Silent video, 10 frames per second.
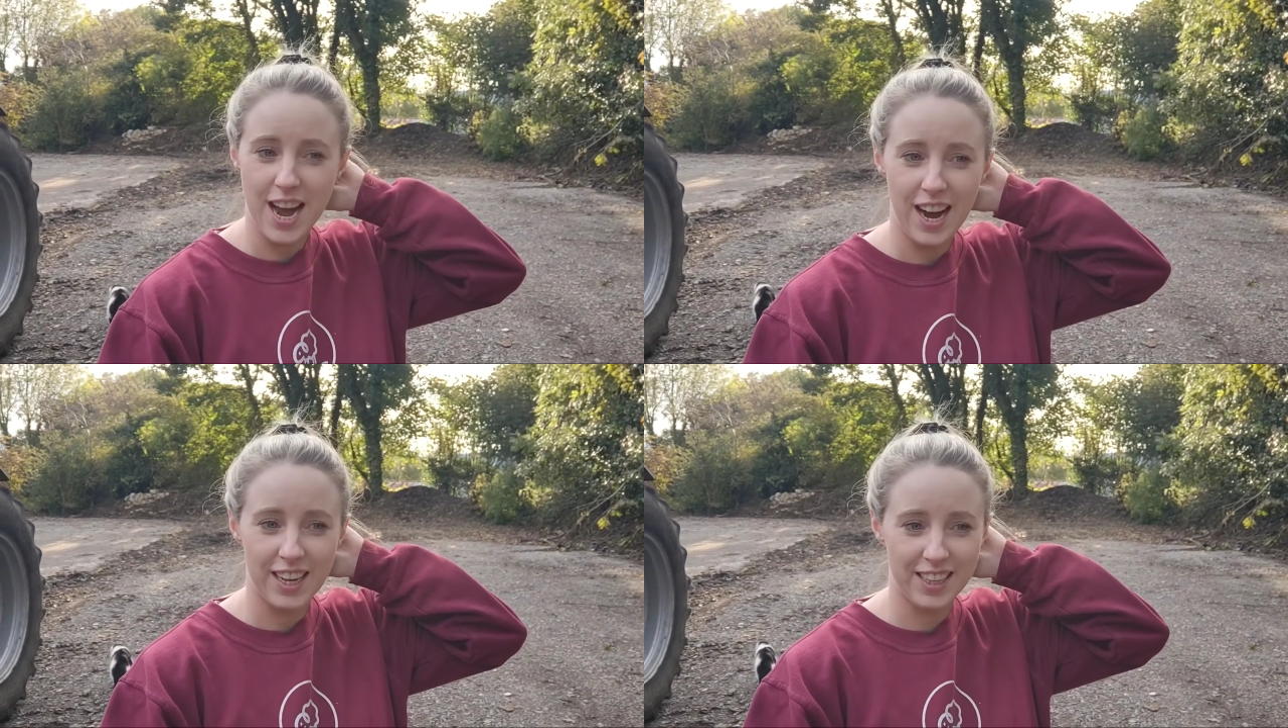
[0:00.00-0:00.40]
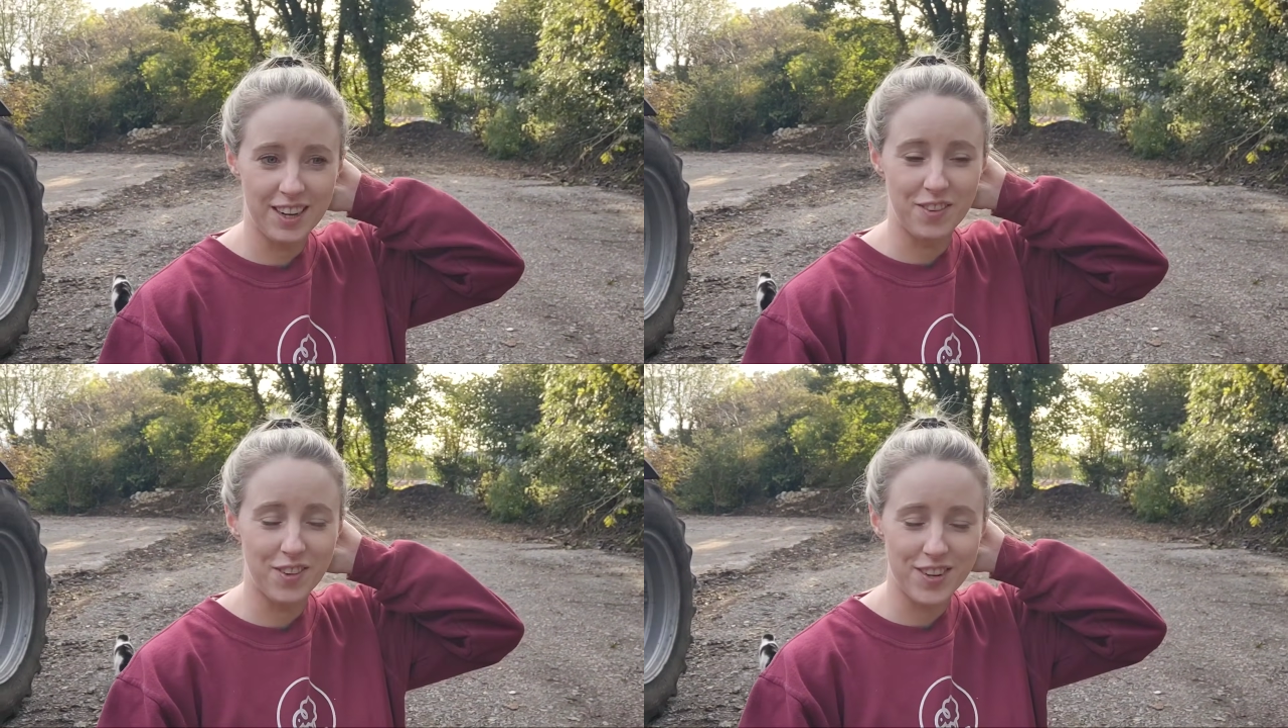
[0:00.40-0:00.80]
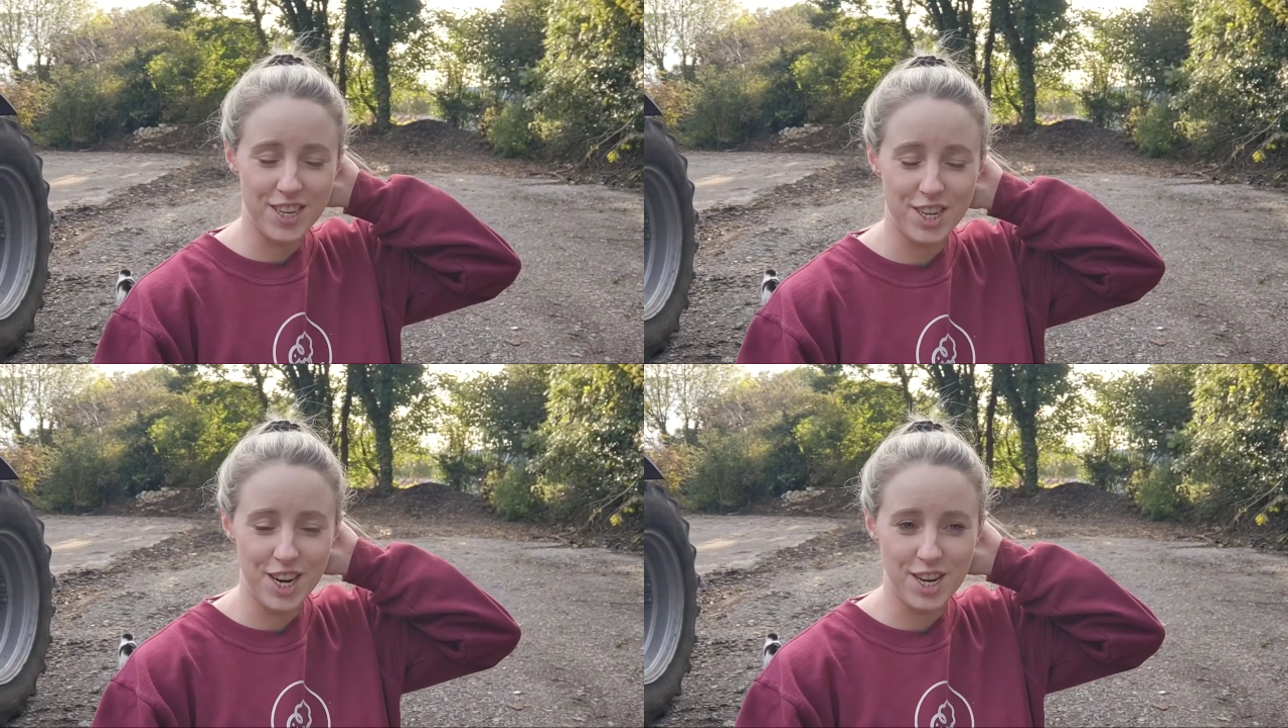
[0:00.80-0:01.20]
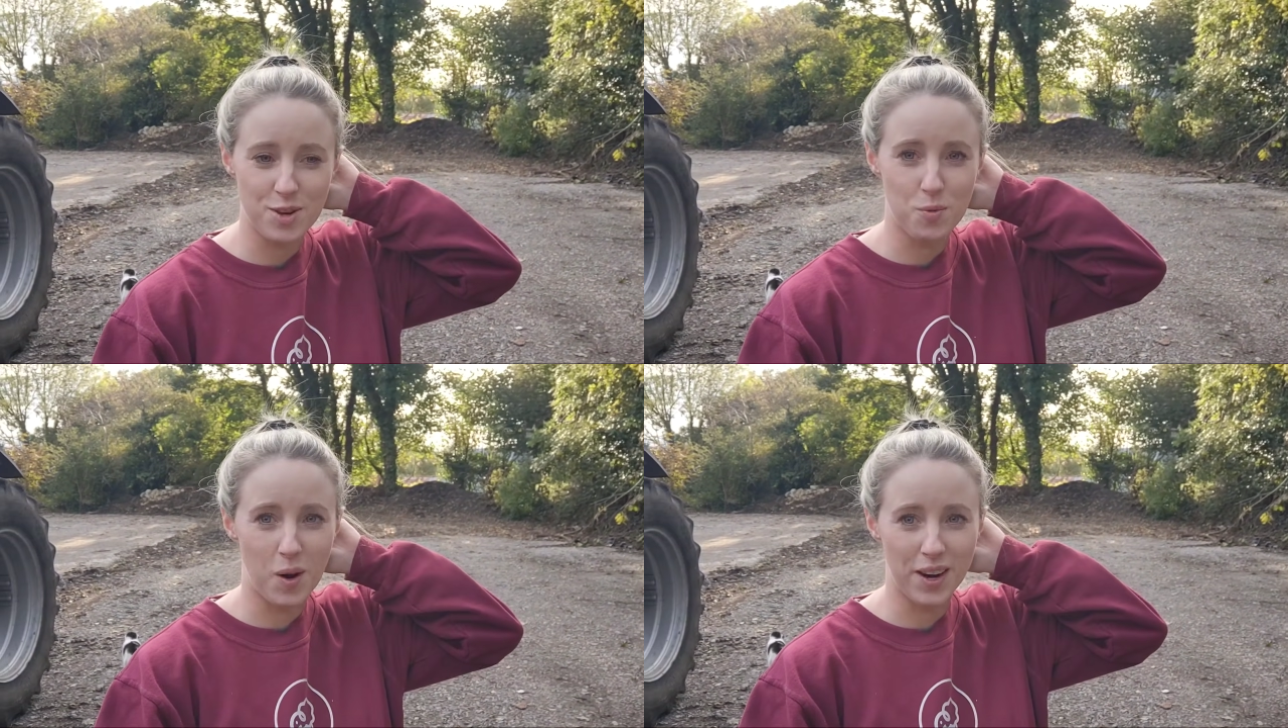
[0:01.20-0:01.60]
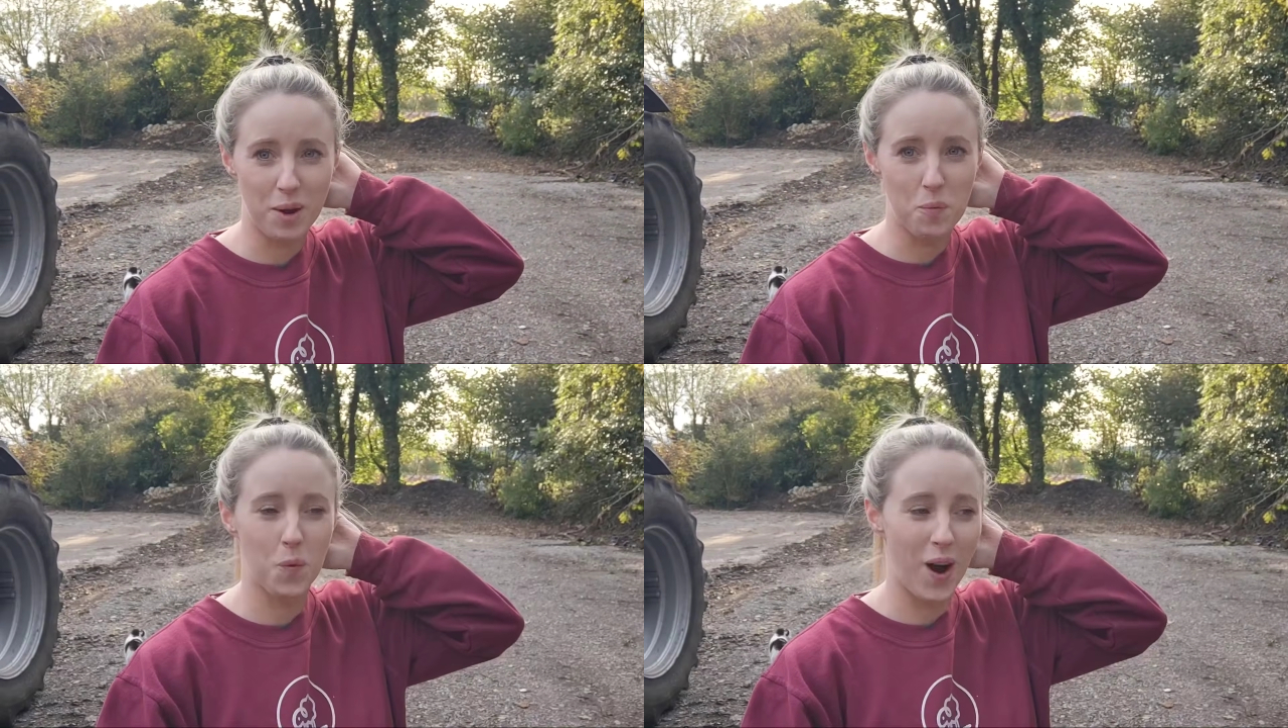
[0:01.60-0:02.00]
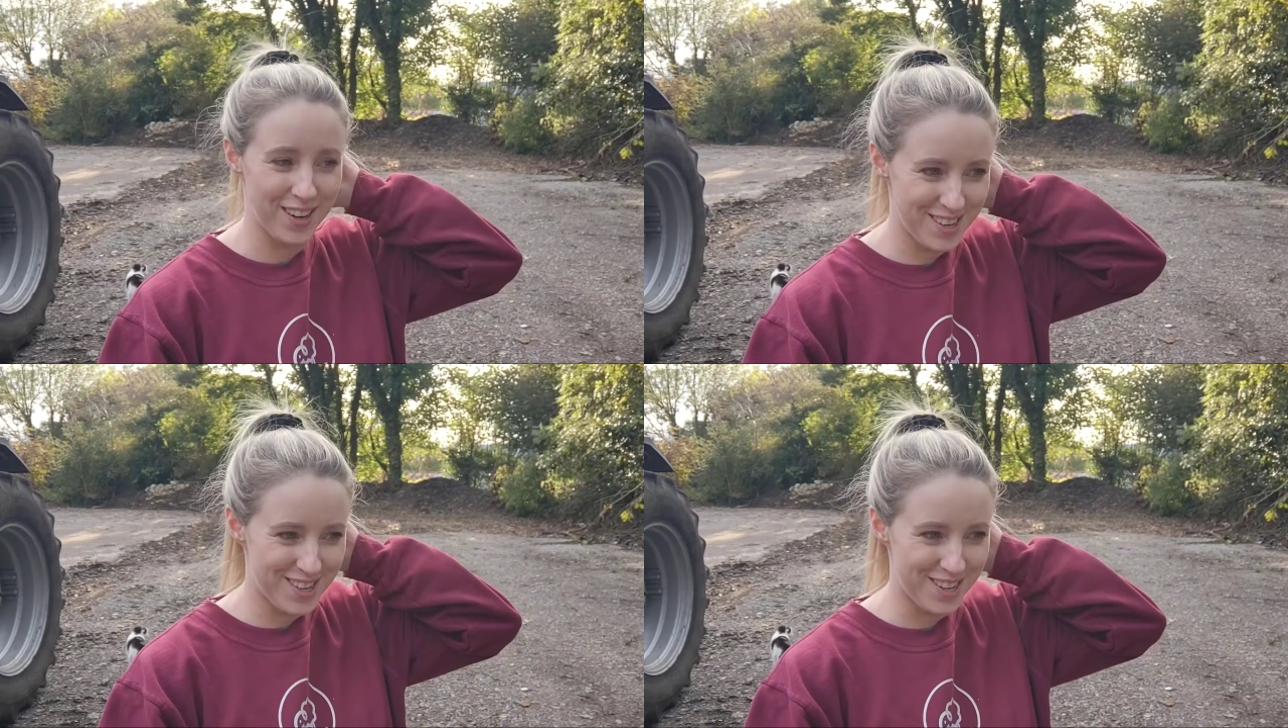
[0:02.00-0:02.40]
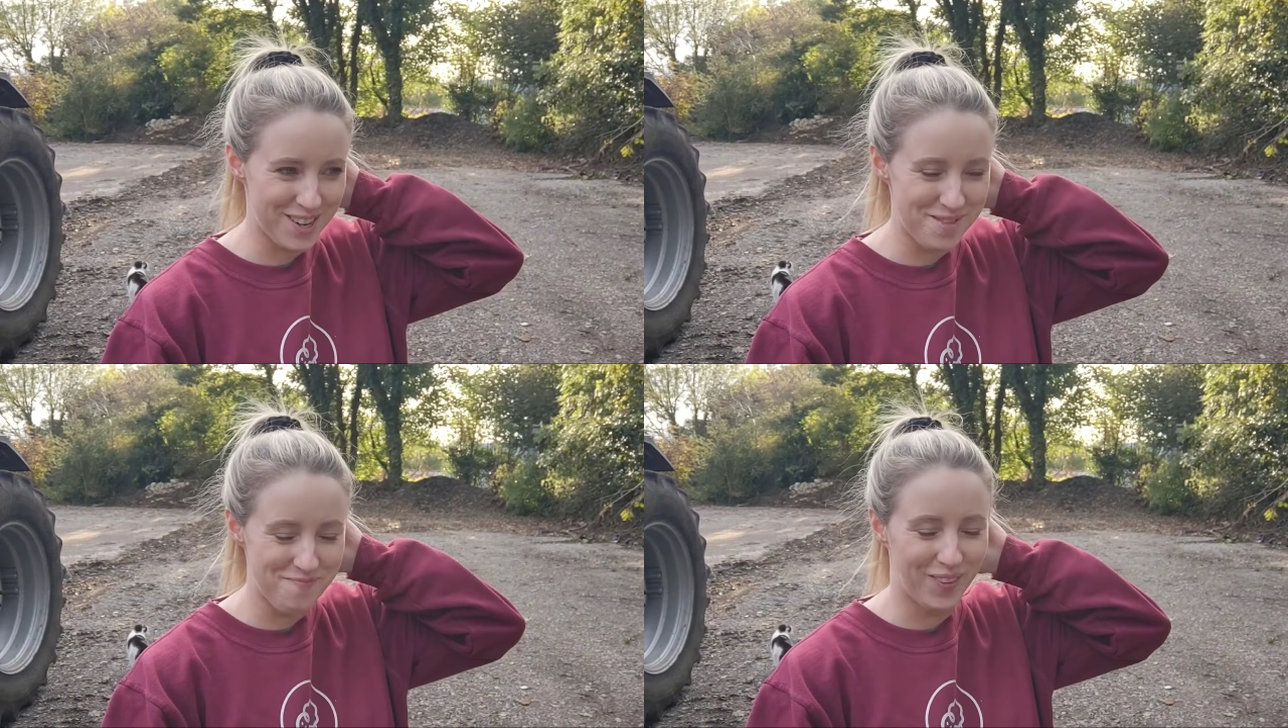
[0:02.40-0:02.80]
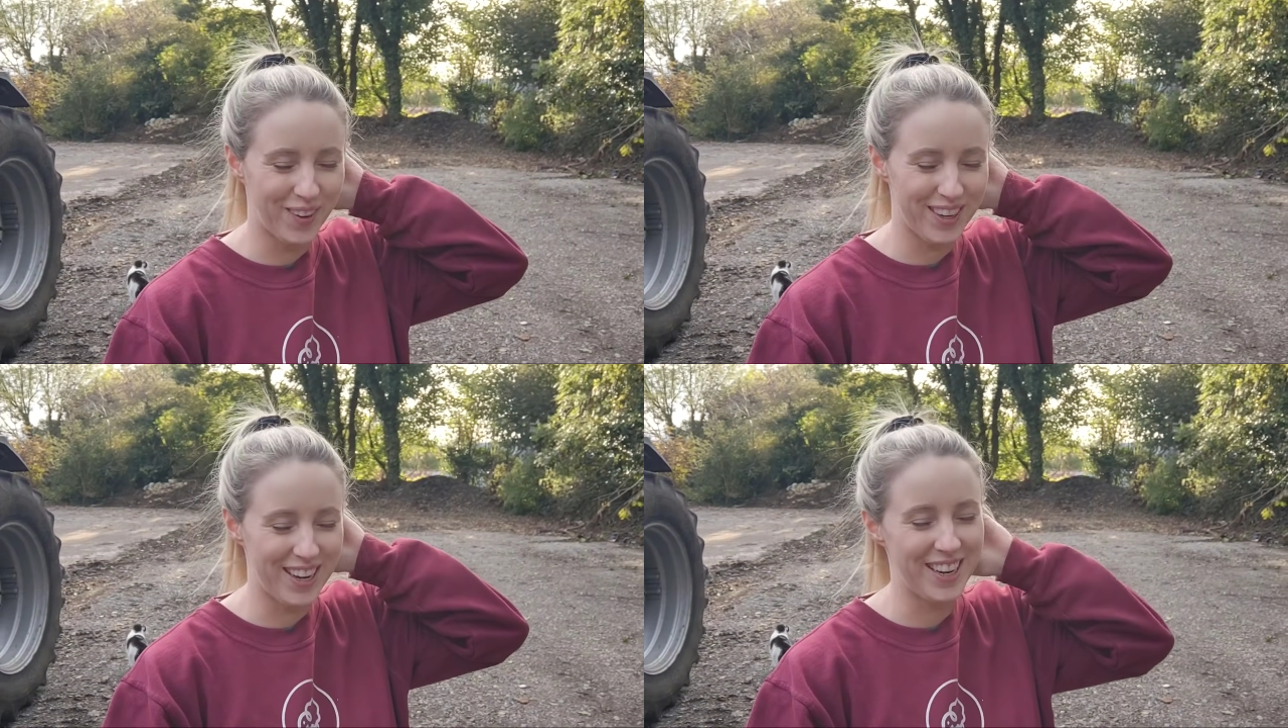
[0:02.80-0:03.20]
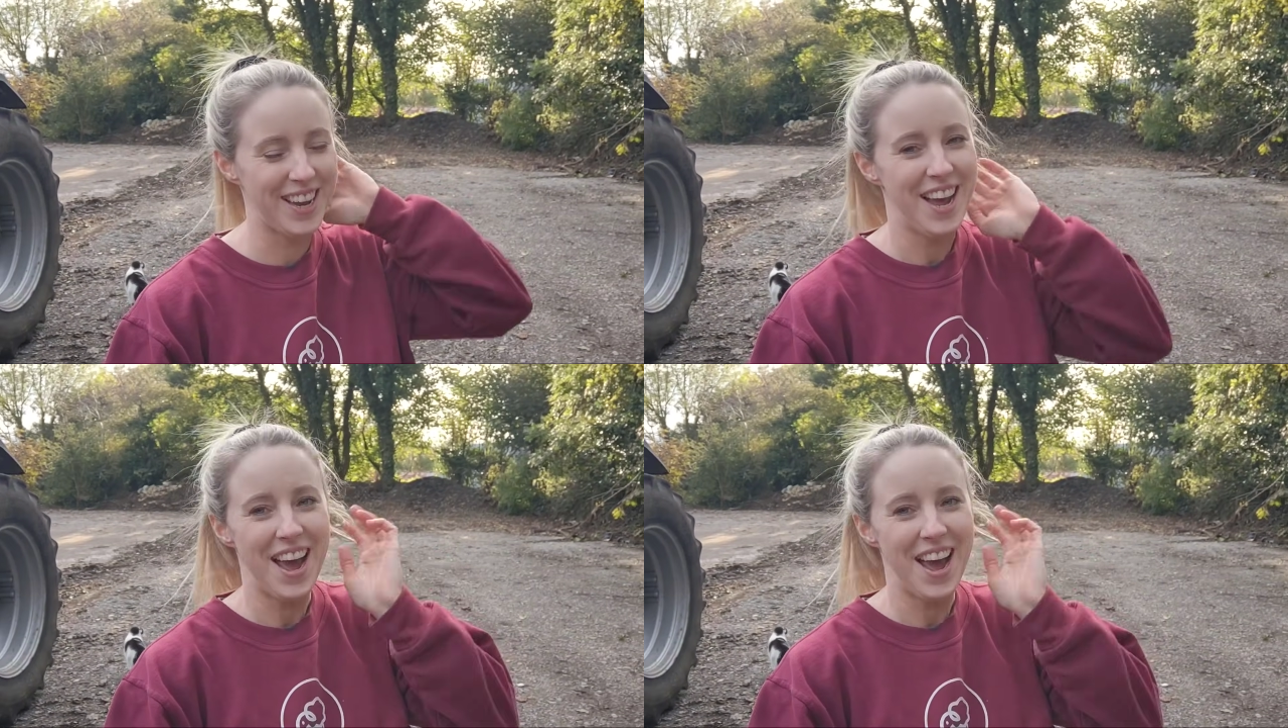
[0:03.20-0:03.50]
I think I've already changed what I want to put in.